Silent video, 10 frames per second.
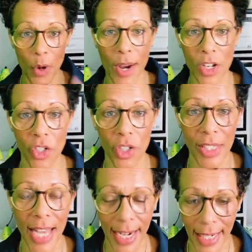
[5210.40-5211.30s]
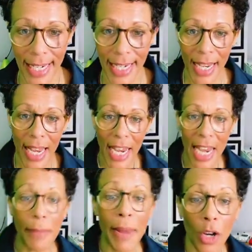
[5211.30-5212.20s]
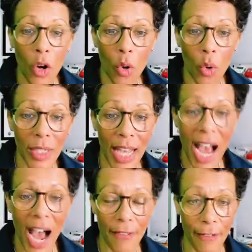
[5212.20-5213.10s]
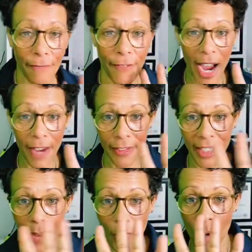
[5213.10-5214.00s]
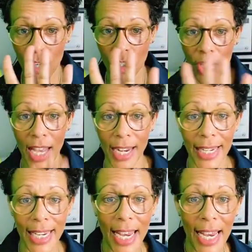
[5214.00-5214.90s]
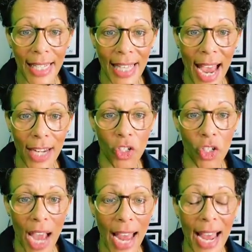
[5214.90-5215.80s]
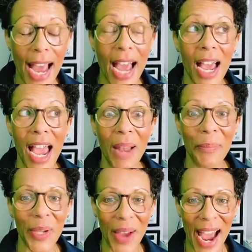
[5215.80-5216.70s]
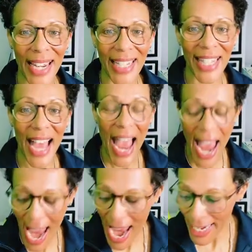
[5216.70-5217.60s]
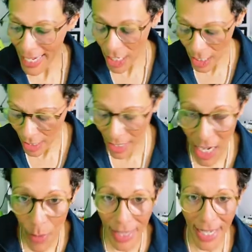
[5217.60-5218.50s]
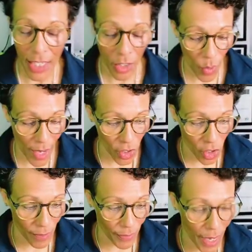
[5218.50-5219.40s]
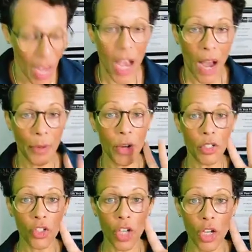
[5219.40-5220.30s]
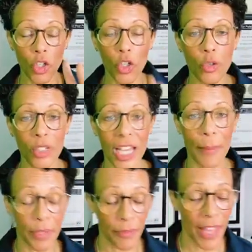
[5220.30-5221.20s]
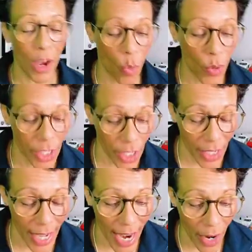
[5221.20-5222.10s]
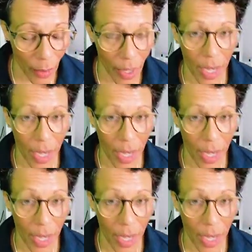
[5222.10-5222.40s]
question technique. In my course, I have a five-step question technique to help you answer any theory test question. I'm going to share two steps of that with you now.